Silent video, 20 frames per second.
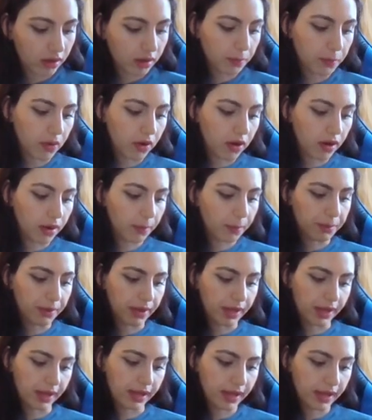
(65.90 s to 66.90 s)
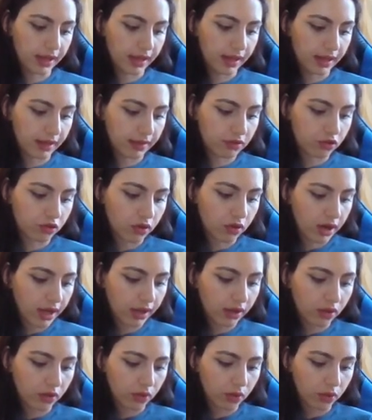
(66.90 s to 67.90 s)
part B, in
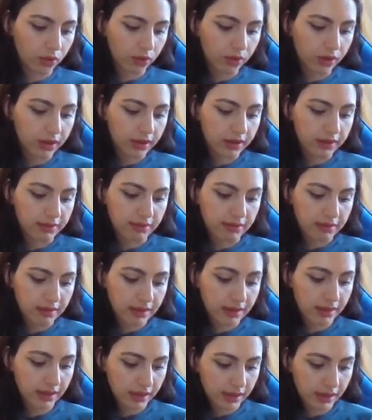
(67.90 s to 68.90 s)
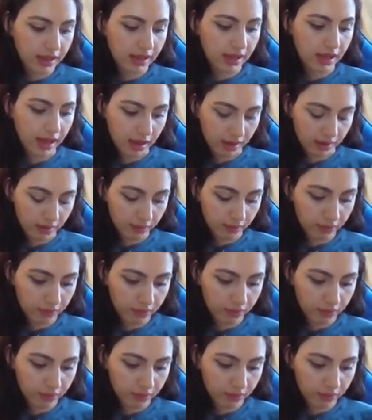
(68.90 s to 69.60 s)
triangle DEF,